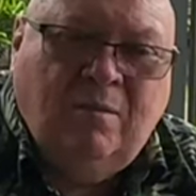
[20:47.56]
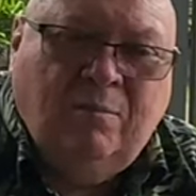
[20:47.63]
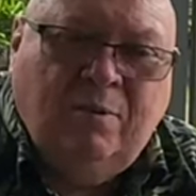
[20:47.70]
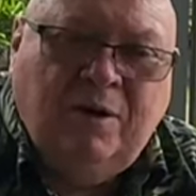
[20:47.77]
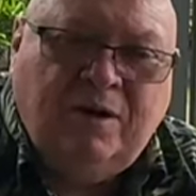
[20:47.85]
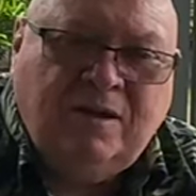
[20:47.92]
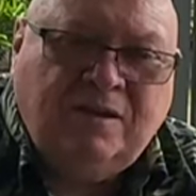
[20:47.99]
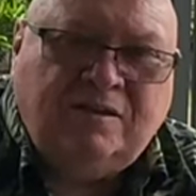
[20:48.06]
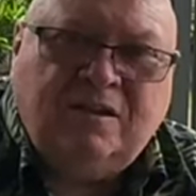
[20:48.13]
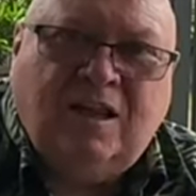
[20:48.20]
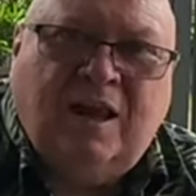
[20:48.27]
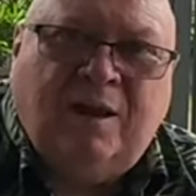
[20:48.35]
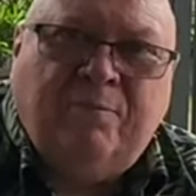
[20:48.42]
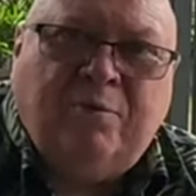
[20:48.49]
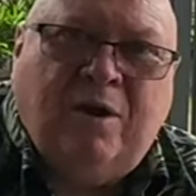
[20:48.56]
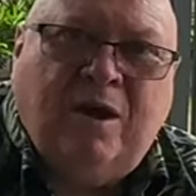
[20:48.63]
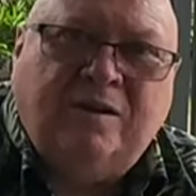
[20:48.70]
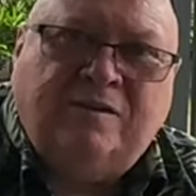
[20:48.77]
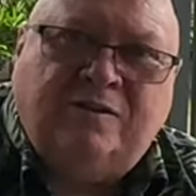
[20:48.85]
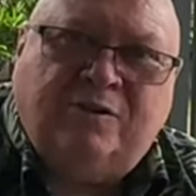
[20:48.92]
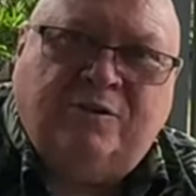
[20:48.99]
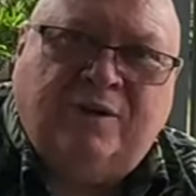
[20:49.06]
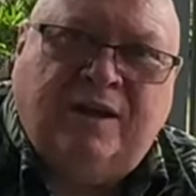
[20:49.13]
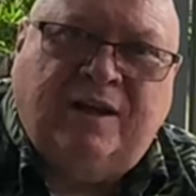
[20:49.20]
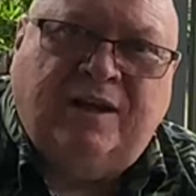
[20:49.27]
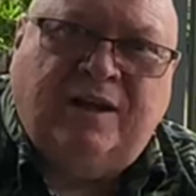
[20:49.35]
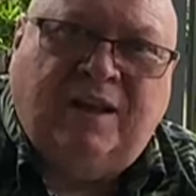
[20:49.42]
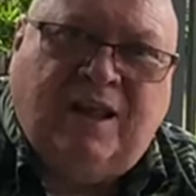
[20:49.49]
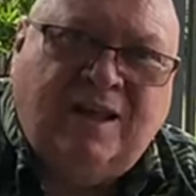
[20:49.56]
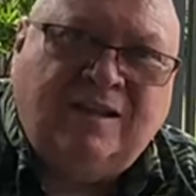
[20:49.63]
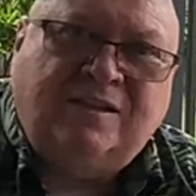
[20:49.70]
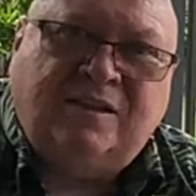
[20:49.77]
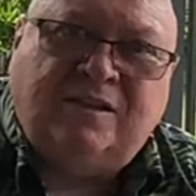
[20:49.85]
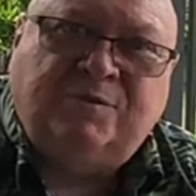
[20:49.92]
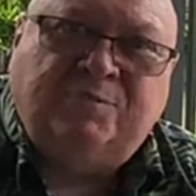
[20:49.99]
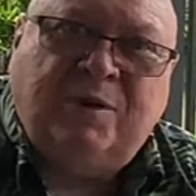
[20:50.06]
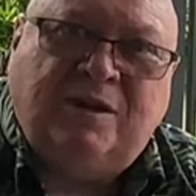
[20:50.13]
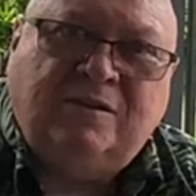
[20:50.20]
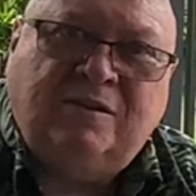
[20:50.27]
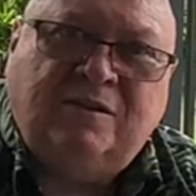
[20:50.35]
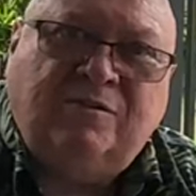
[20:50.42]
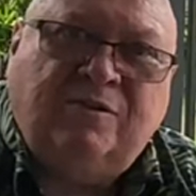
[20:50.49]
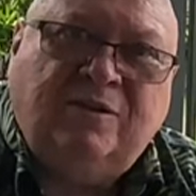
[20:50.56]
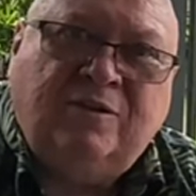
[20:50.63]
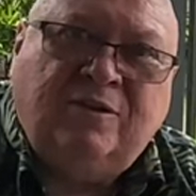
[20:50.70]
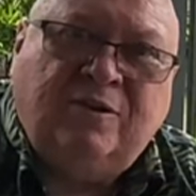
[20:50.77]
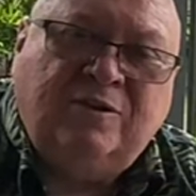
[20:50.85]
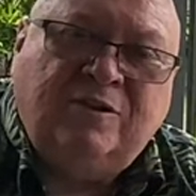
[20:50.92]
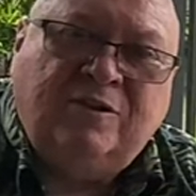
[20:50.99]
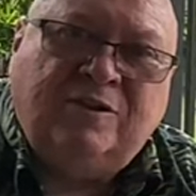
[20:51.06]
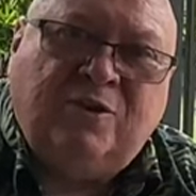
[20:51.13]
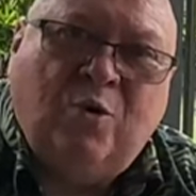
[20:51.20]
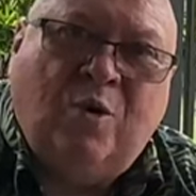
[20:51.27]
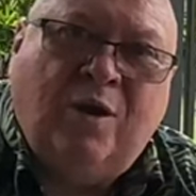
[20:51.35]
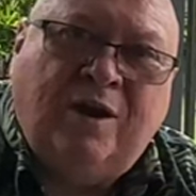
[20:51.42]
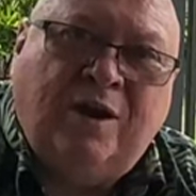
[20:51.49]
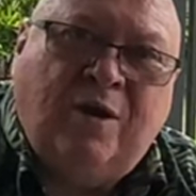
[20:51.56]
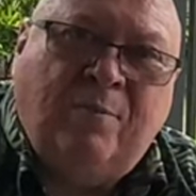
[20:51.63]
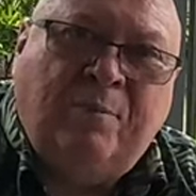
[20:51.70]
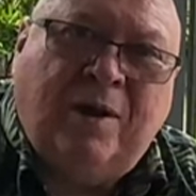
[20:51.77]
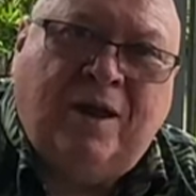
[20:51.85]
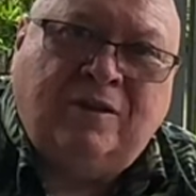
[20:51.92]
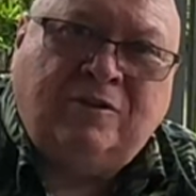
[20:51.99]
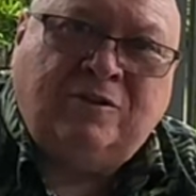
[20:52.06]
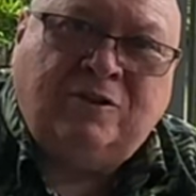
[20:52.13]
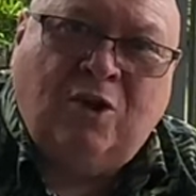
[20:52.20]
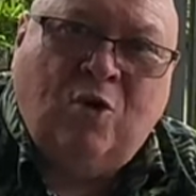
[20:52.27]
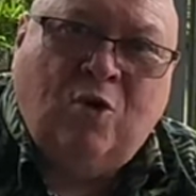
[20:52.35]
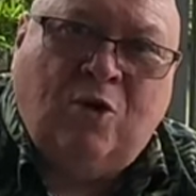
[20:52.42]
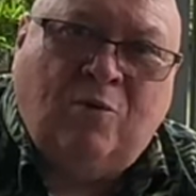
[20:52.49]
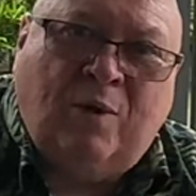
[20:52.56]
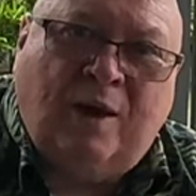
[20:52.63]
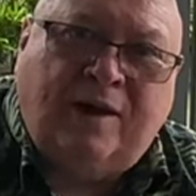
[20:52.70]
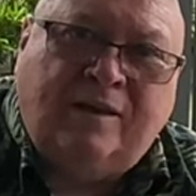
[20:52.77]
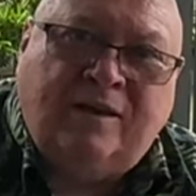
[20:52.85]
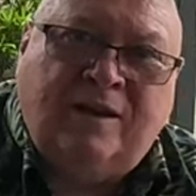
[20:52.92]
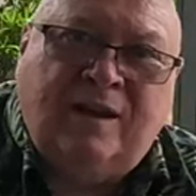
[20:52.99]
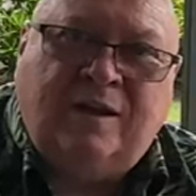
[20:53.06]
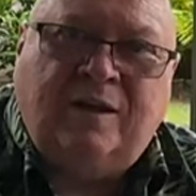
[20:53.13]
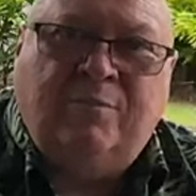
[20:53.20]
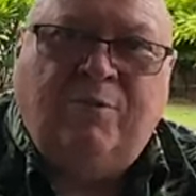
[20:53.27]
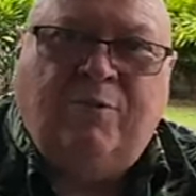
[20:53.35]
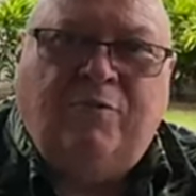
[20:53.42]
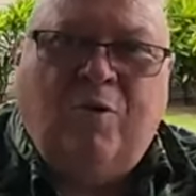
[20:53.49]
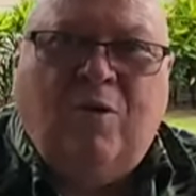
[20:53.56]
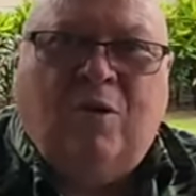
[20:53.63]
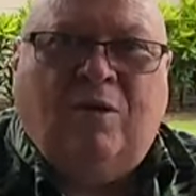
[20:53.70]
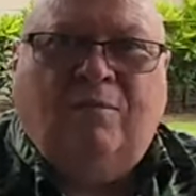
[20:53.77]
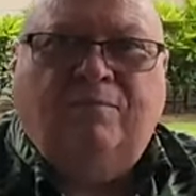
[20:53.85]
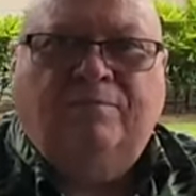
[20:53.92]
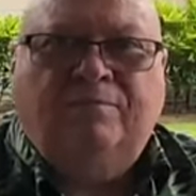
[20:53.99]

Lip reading: But it isn't like prices are getting less expensive. They're just going up at a slower rate than they did before.